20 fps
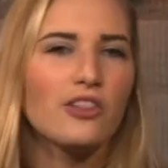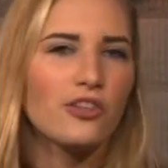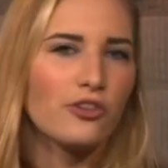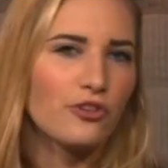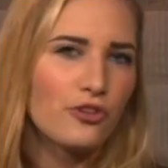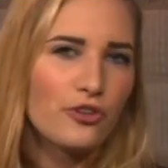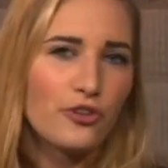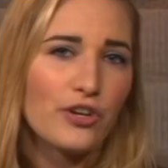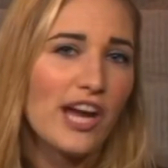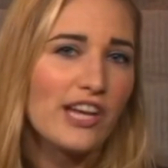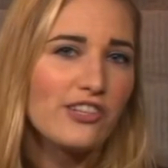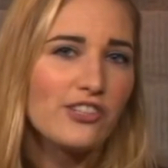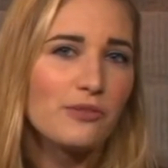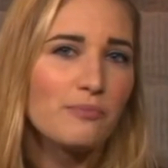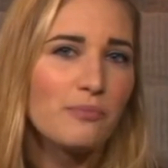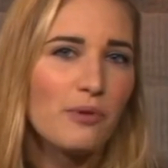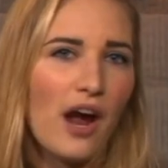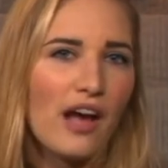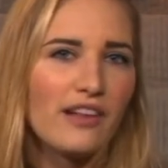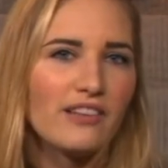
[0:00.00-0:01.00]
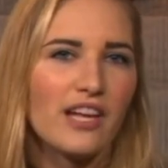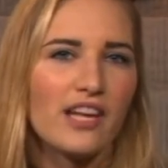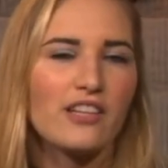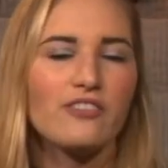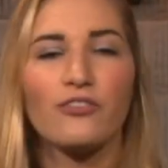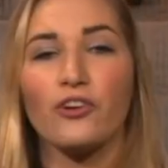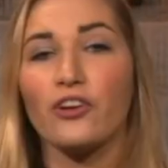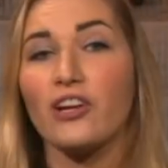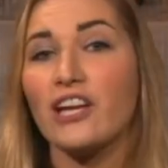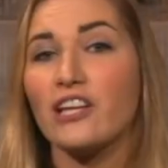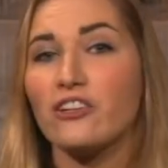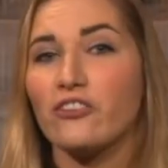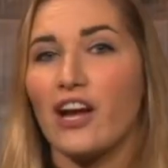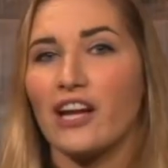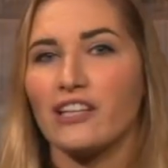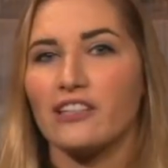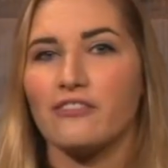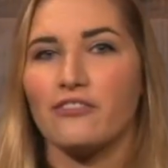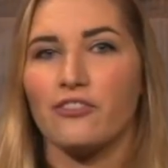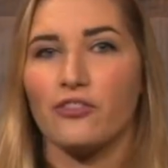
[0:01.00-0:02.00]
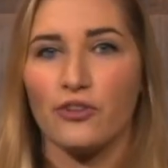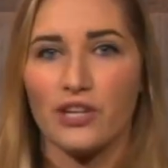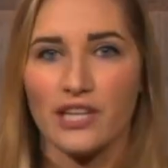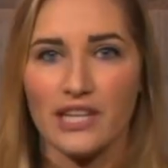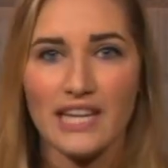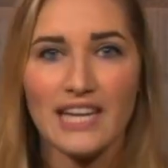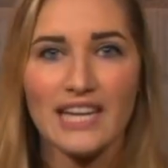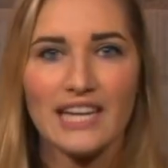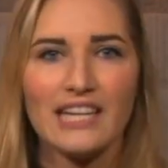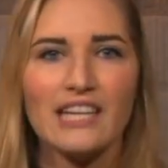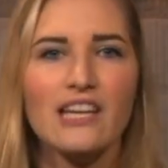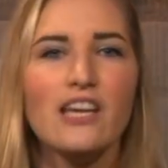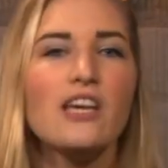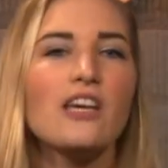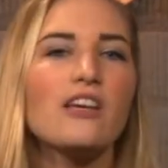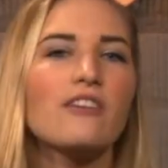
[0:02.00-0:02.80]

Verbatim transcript: The creation process for interactive 3D